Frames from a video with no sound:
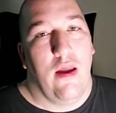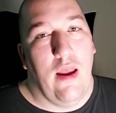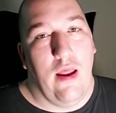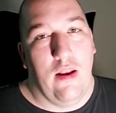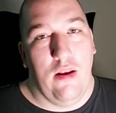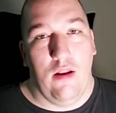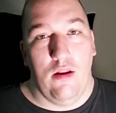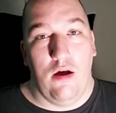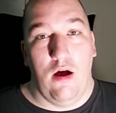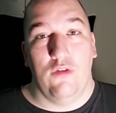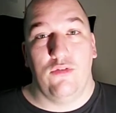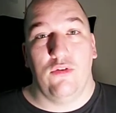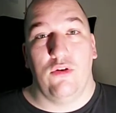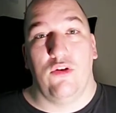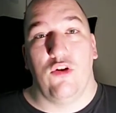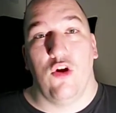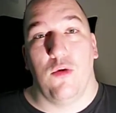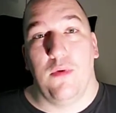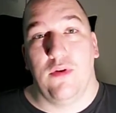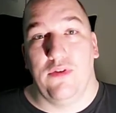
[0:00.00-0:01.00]
It also
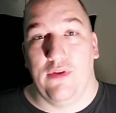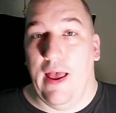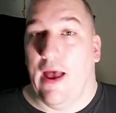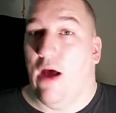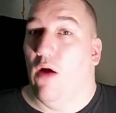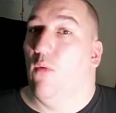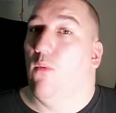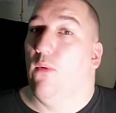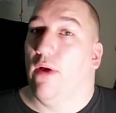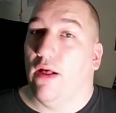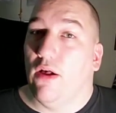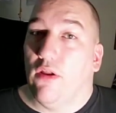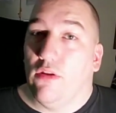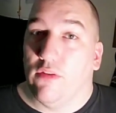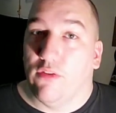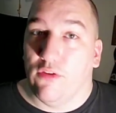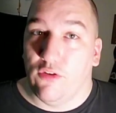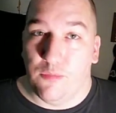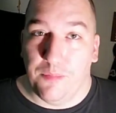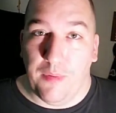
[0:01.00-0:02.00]
determines how well
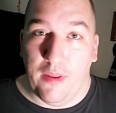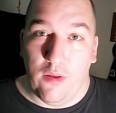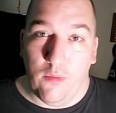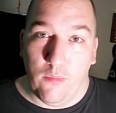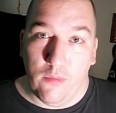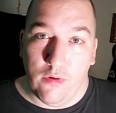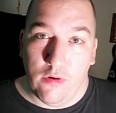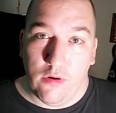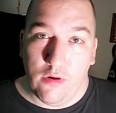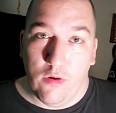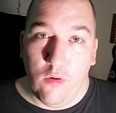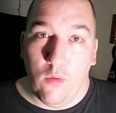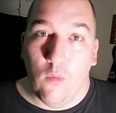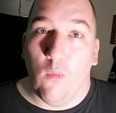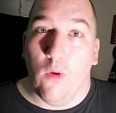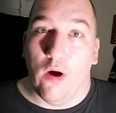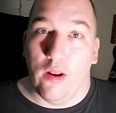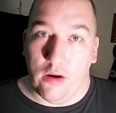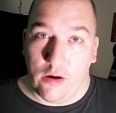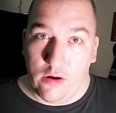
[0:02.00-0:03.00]
did the spell work,
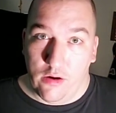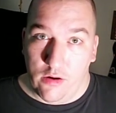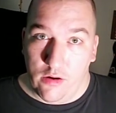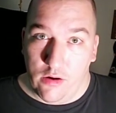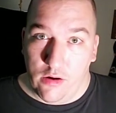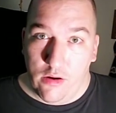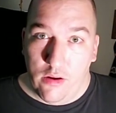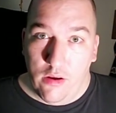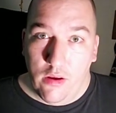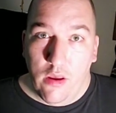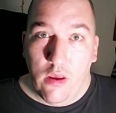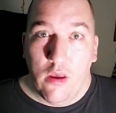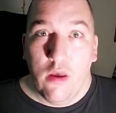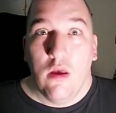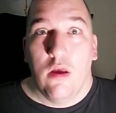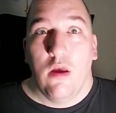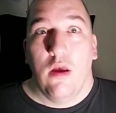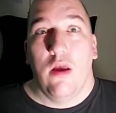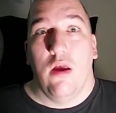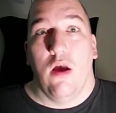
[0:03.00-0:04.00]
what occurred,
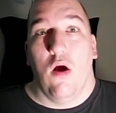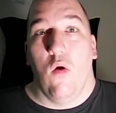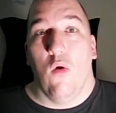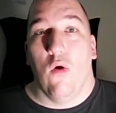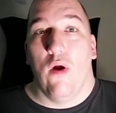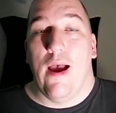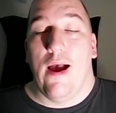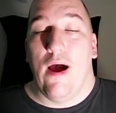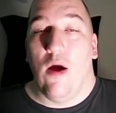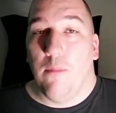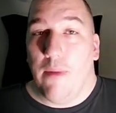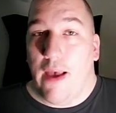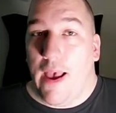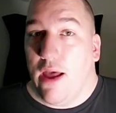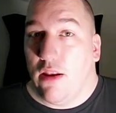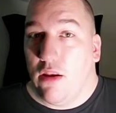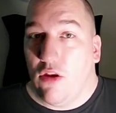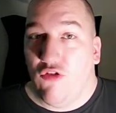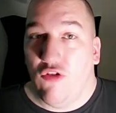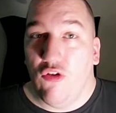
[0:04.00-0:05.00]
or how
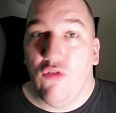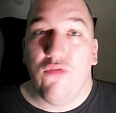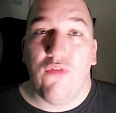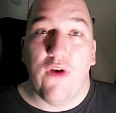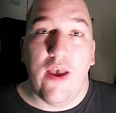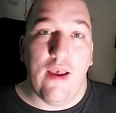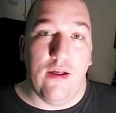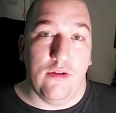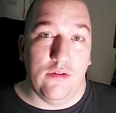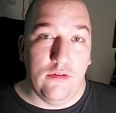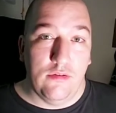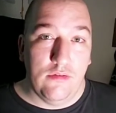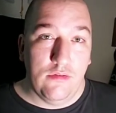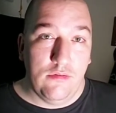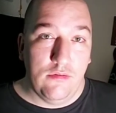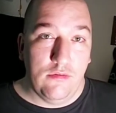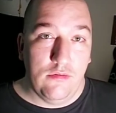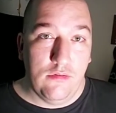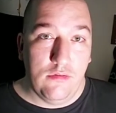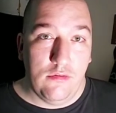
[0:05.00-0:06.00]
bad did you fail.
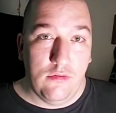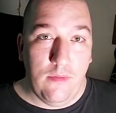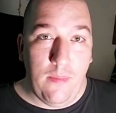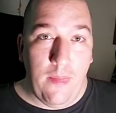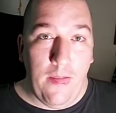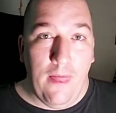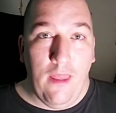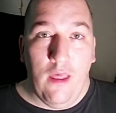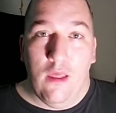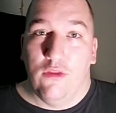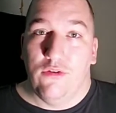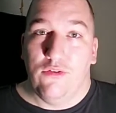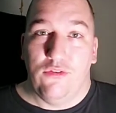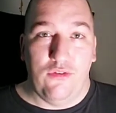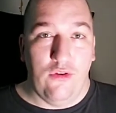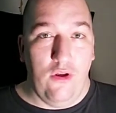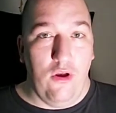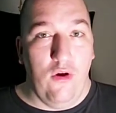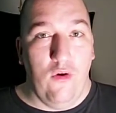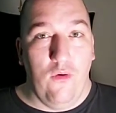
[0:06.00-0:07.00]

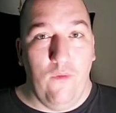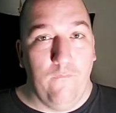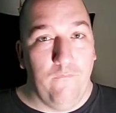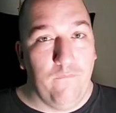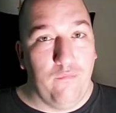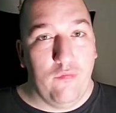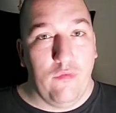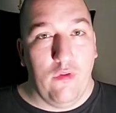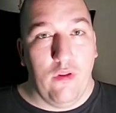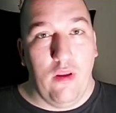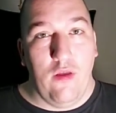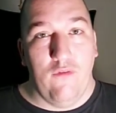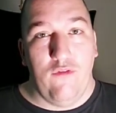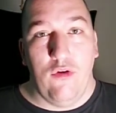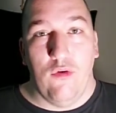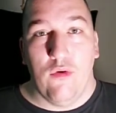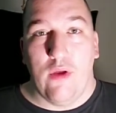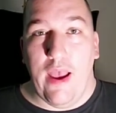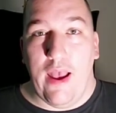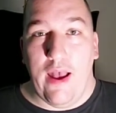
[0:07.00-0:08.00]
So if
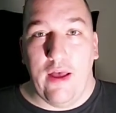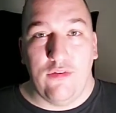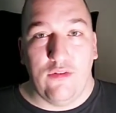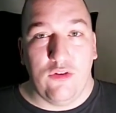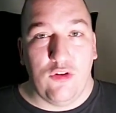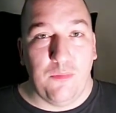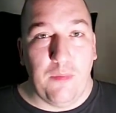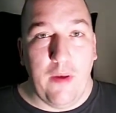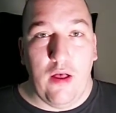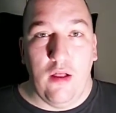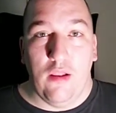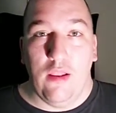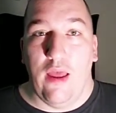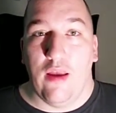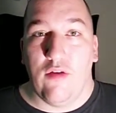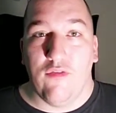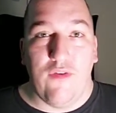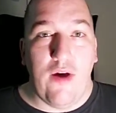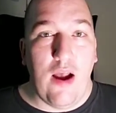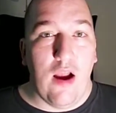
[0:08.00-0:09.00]
you cast a spell
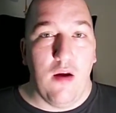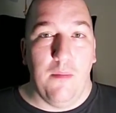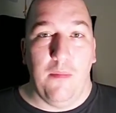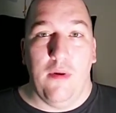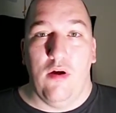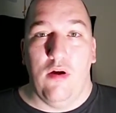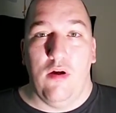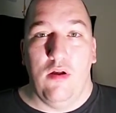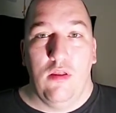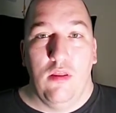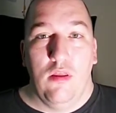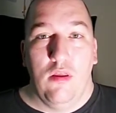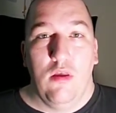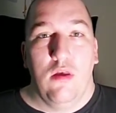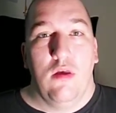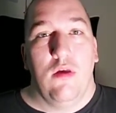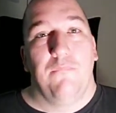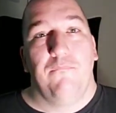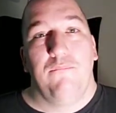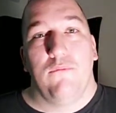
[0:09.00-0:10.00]
like Fireball,
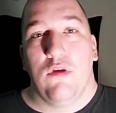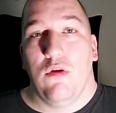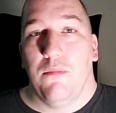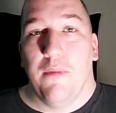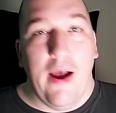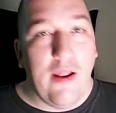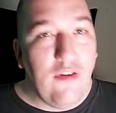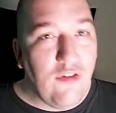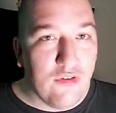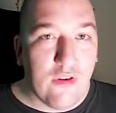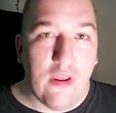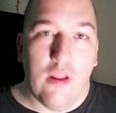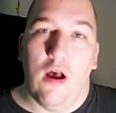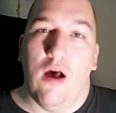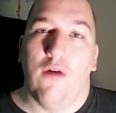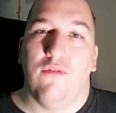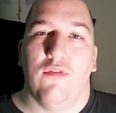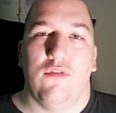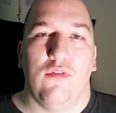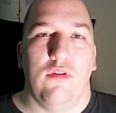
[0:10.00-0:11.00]
you might just get
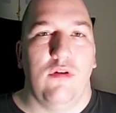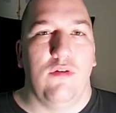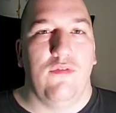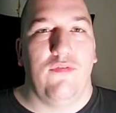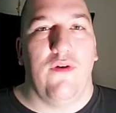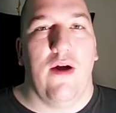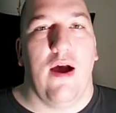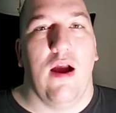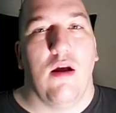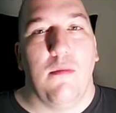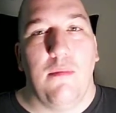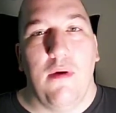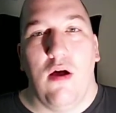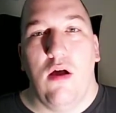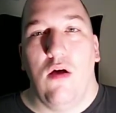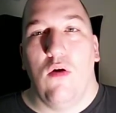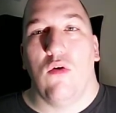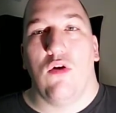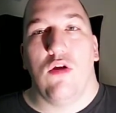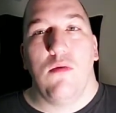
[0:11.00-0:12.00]
off a little
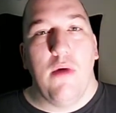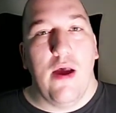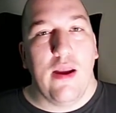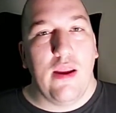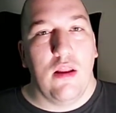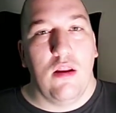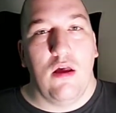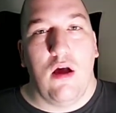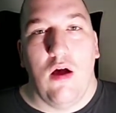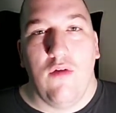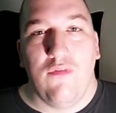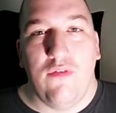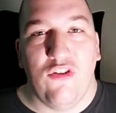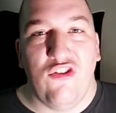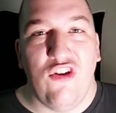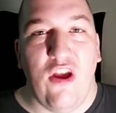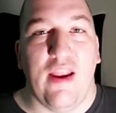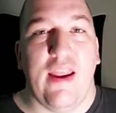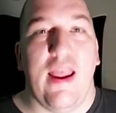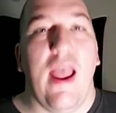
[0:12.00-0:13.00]
fireball, or you might get off a
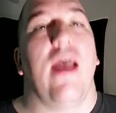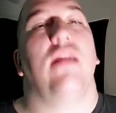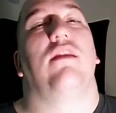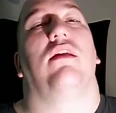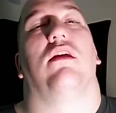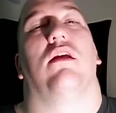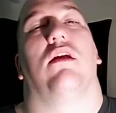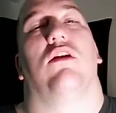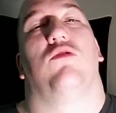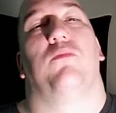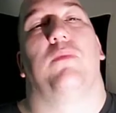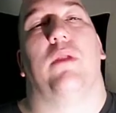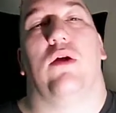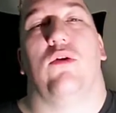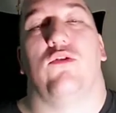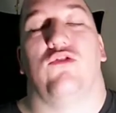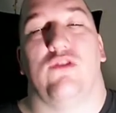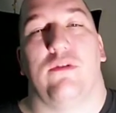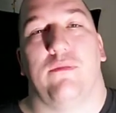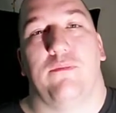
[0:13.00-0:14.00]
gigantic
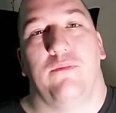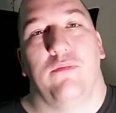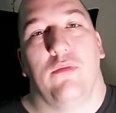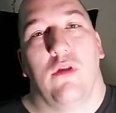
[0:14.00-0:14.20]
explosion.